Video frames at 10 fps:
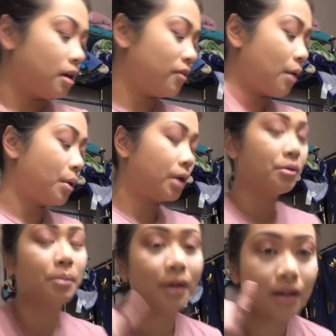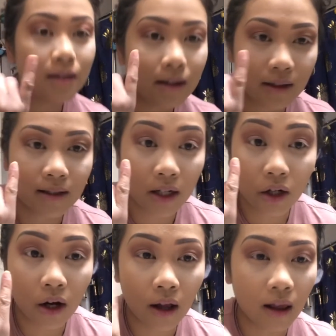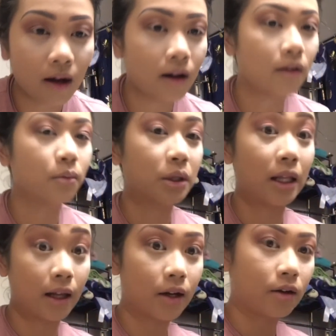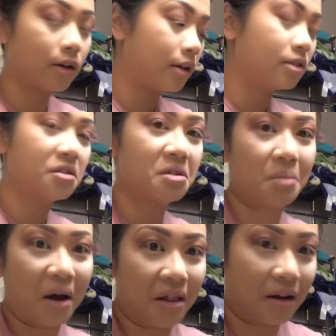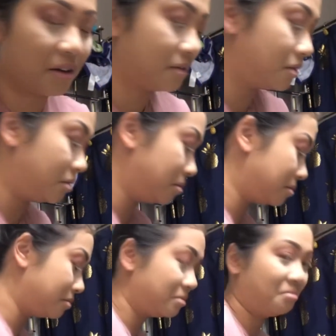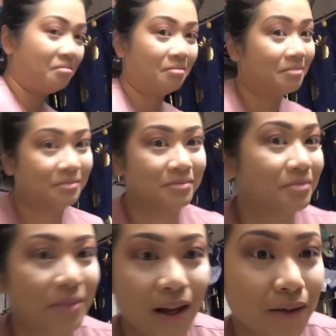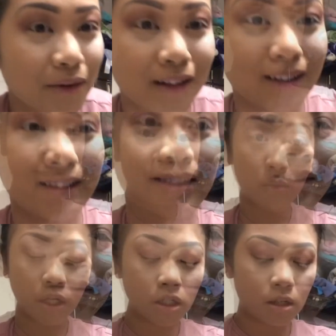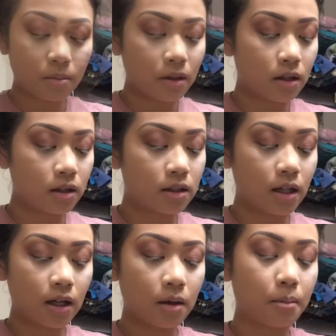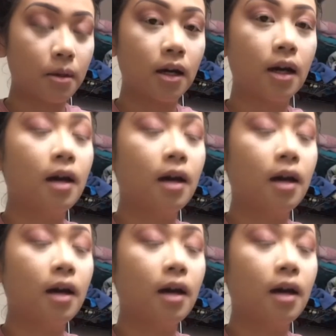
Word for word: If I want to replace like that center color with a lighter color, I just use my highlight. So really easy. Which I'm gonna take my